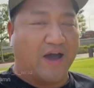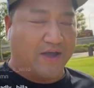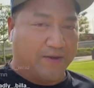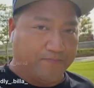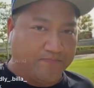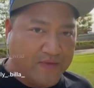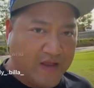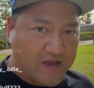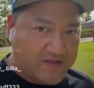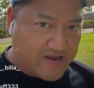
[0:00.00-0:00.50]

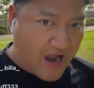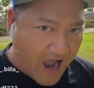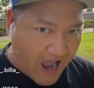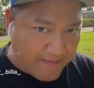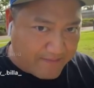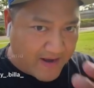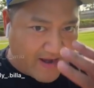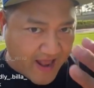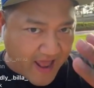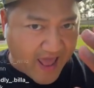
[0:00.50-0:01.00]
buy.
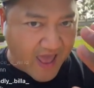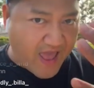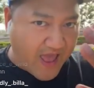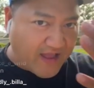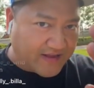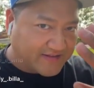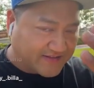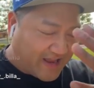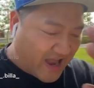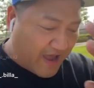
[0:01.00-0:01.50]
Diamond
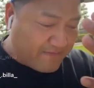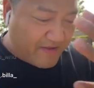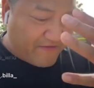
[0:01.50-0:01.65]
hands,